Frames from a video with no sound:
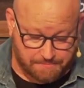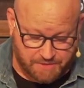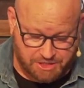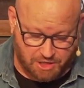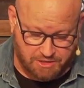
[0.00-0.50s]

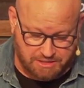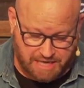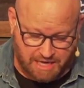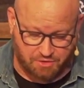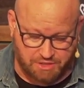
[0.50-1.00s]
So
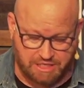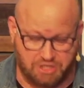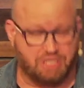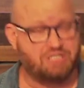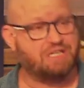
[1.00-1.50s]
Daniel didn't
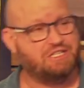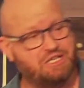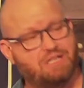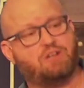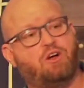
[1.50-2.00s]
just consider
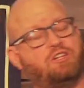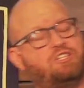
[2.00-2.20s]
the cost